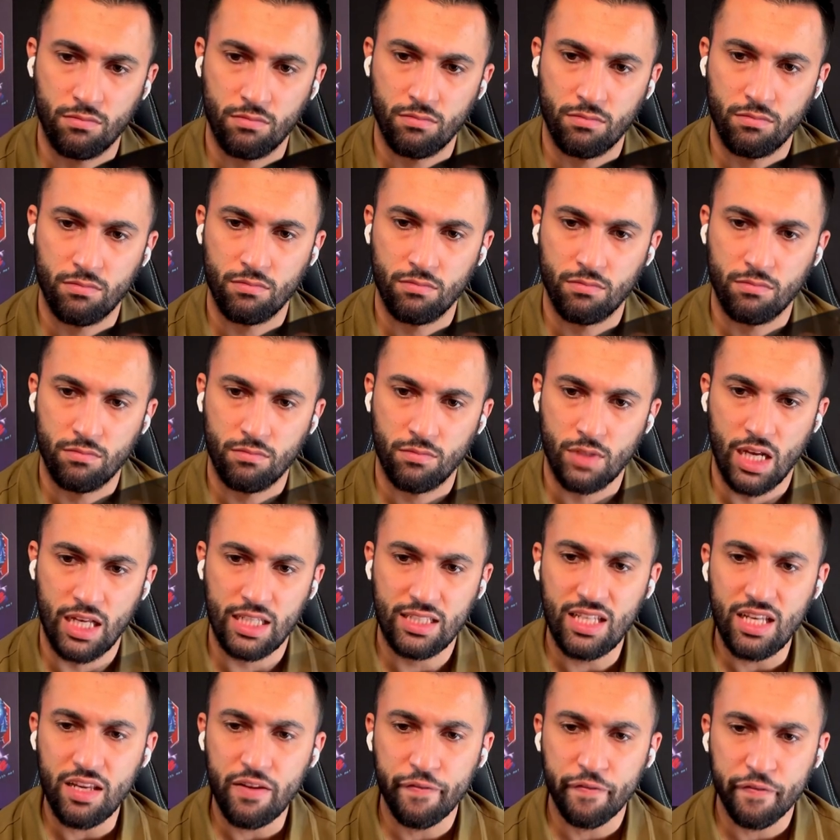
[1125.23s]
Get out. Is
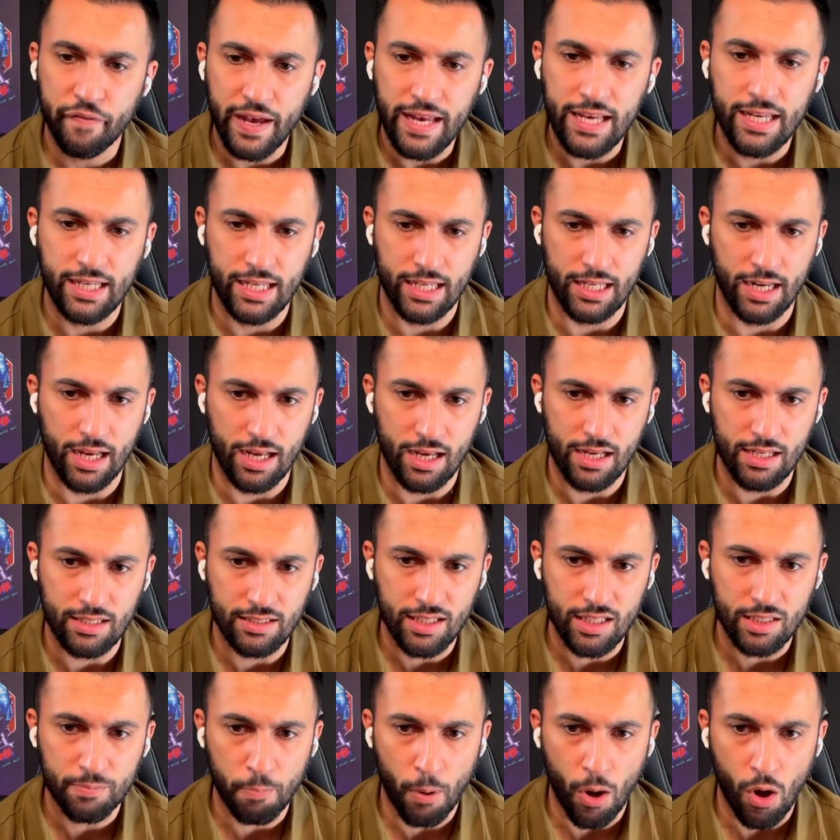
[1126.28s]
he faking it? Is
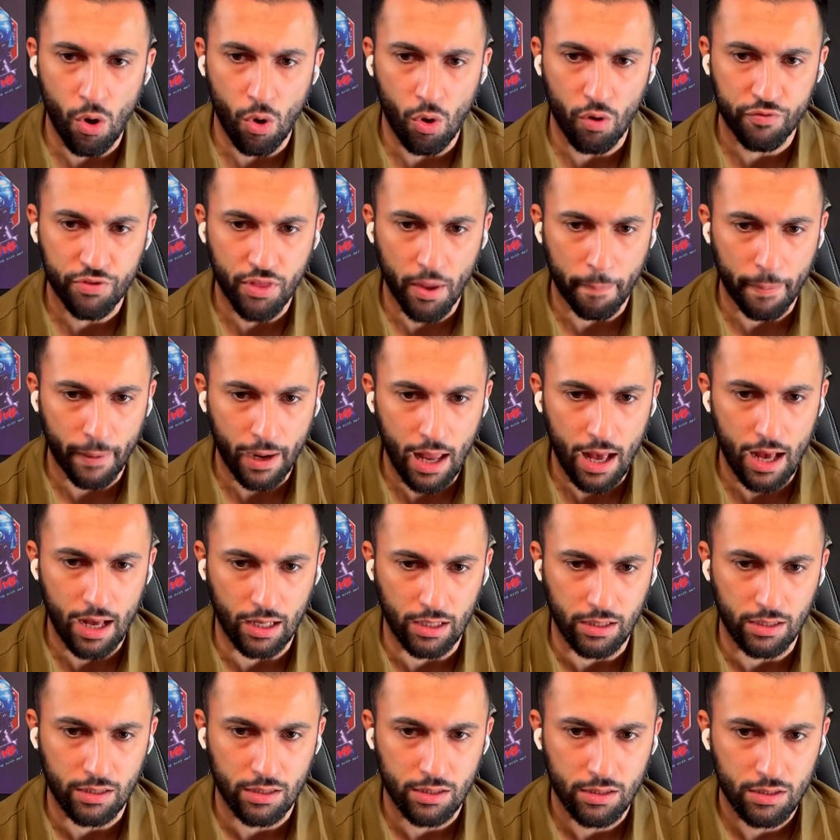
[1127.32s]
this part of the plan?